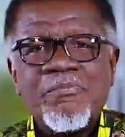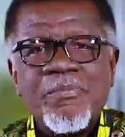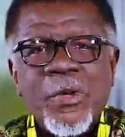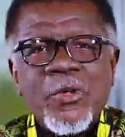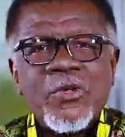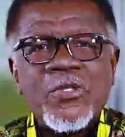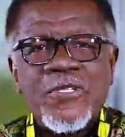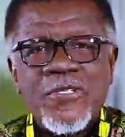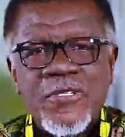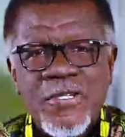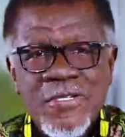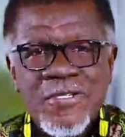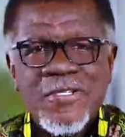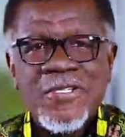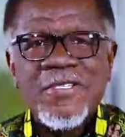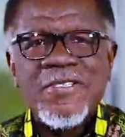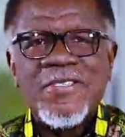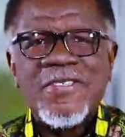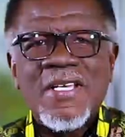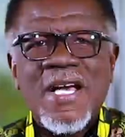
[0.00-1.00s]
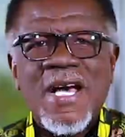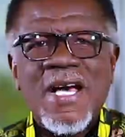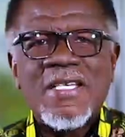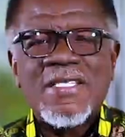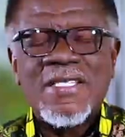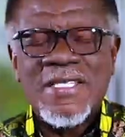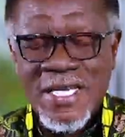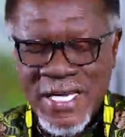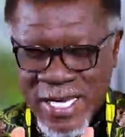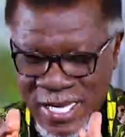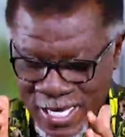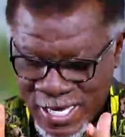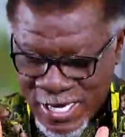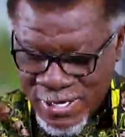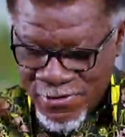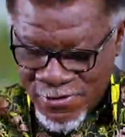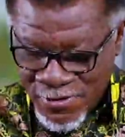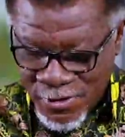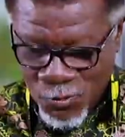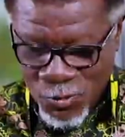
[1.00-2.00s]
positions us
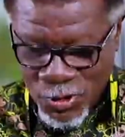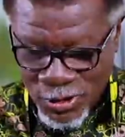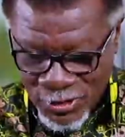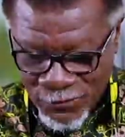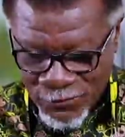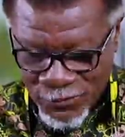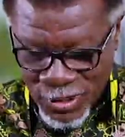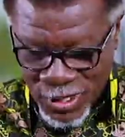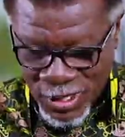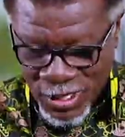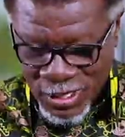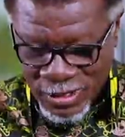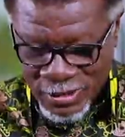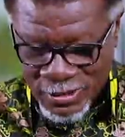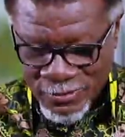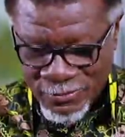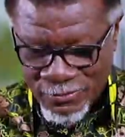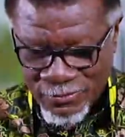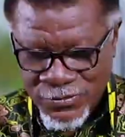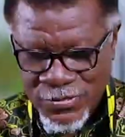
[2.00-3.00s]
in the will of God.